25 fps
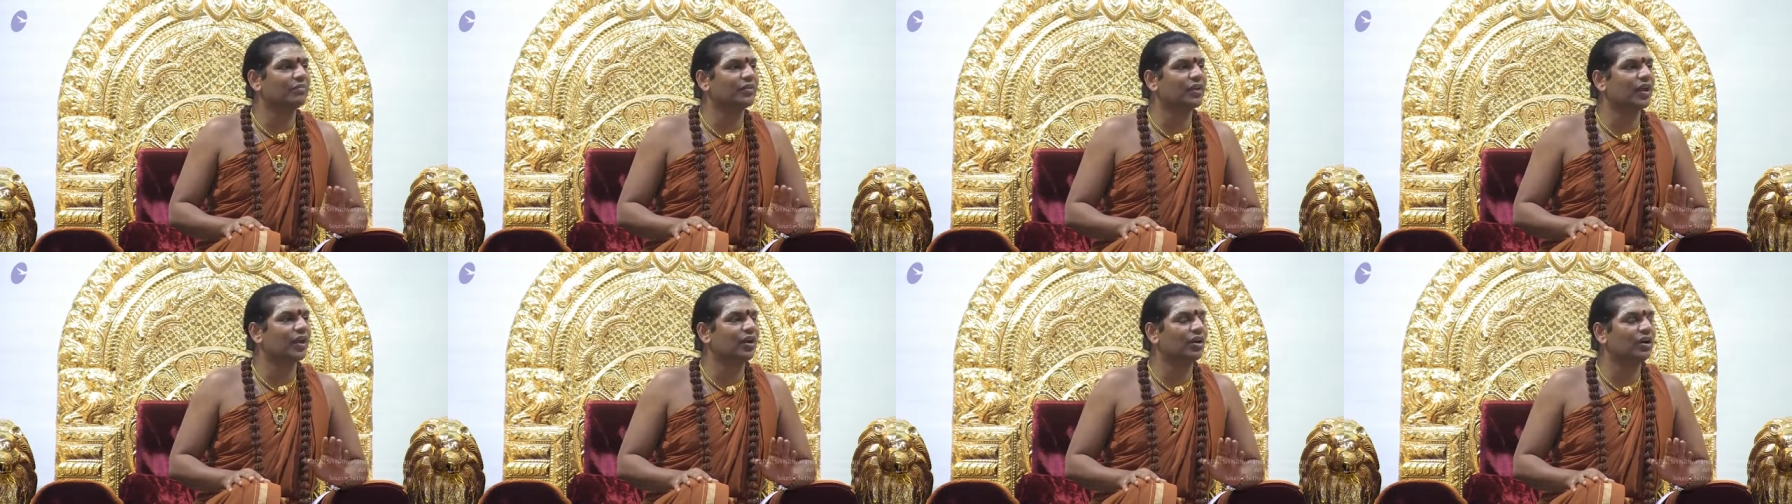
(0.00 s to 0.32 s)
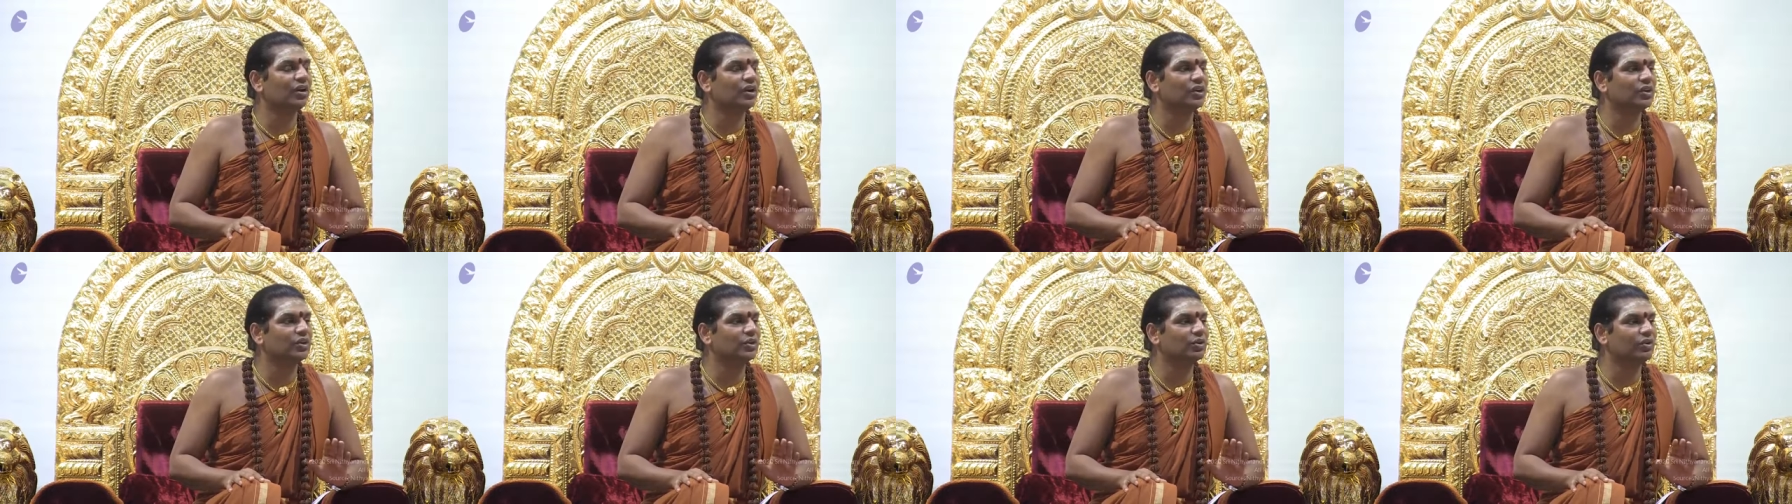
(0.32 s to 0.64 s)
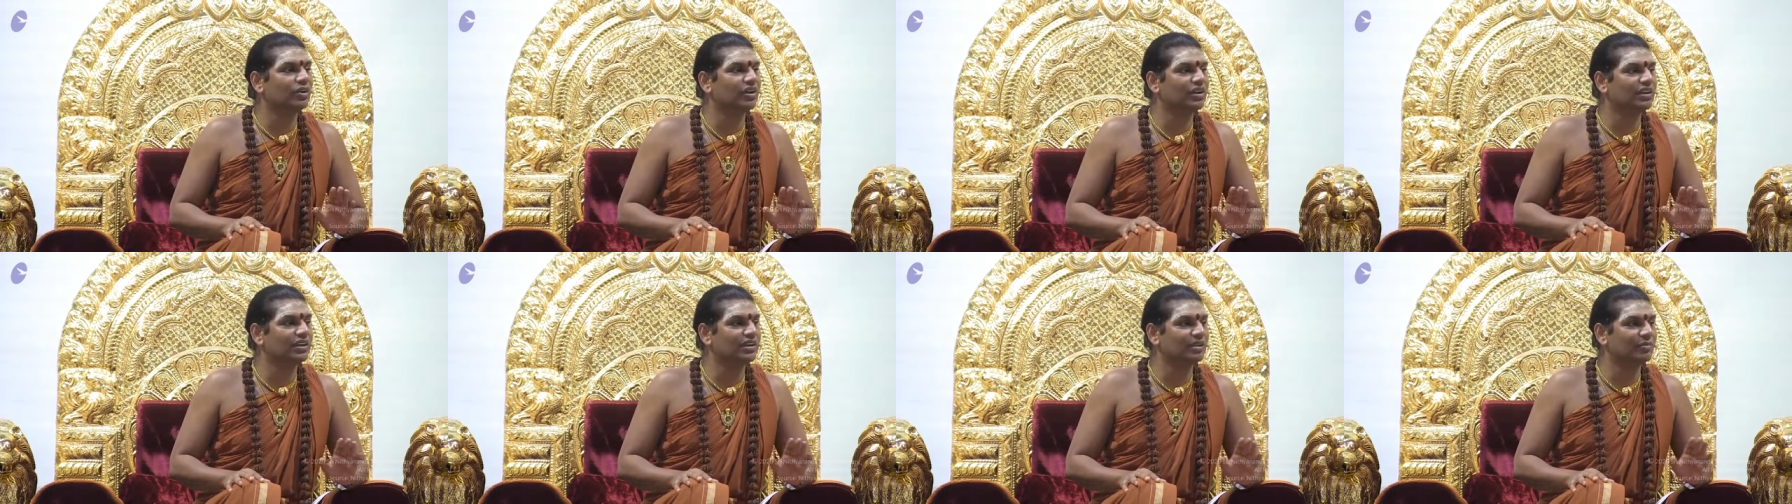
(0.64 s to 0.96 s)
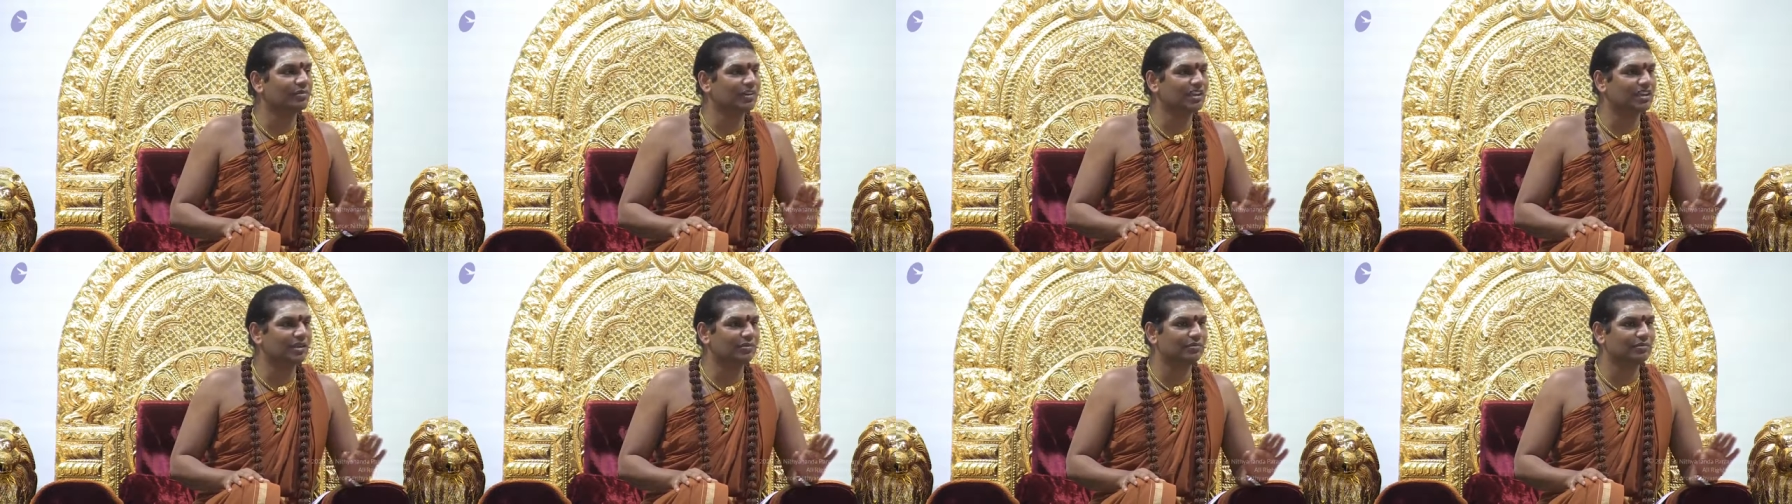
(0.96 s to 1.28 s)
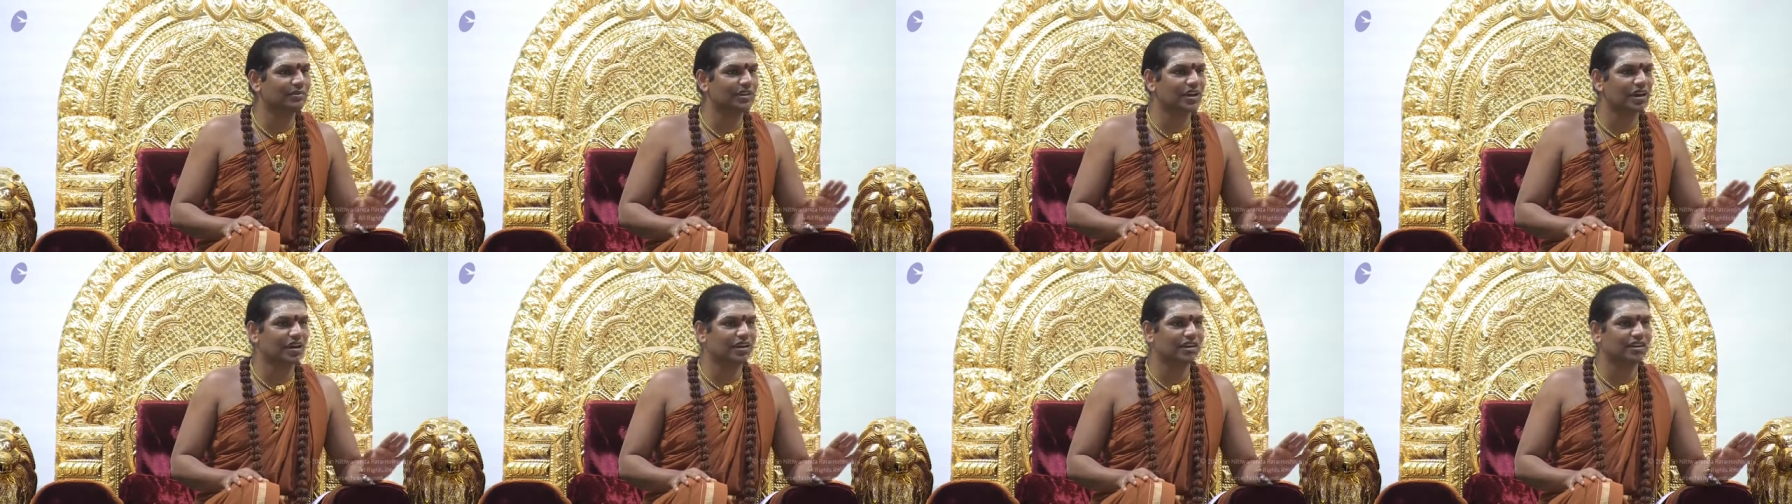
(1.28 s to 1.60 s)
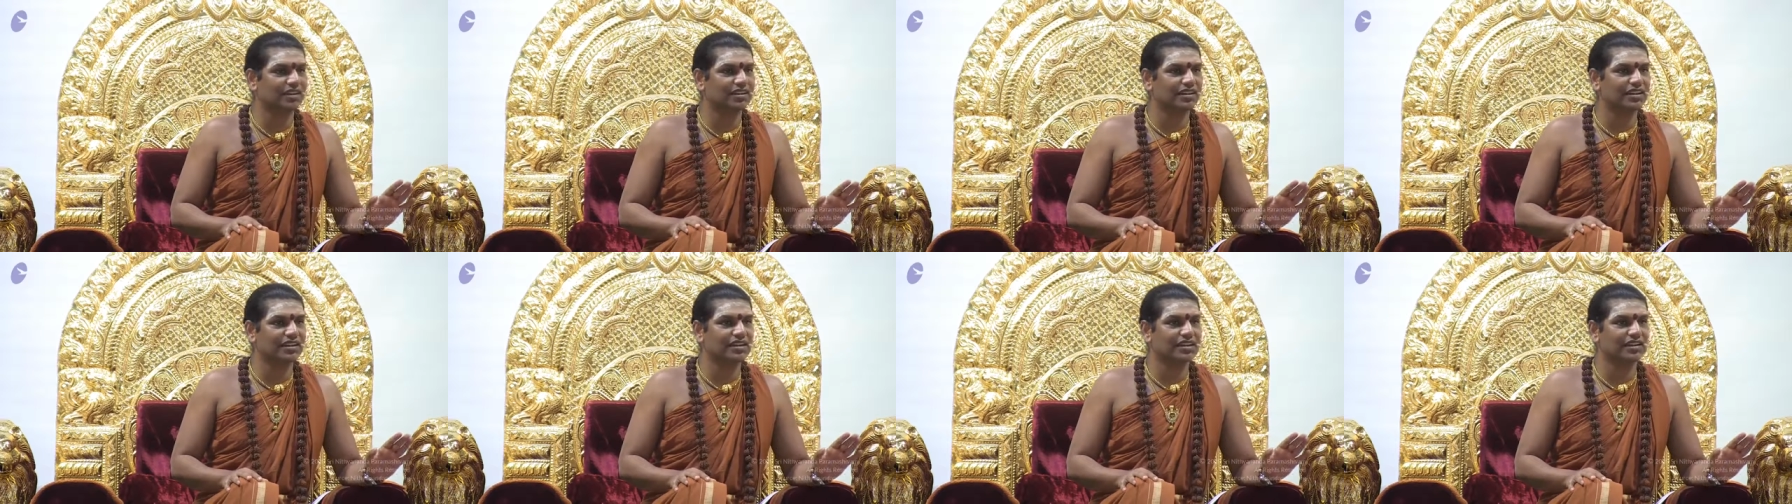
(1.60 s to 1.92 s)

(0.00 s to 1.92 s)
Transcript: not going to become doctor.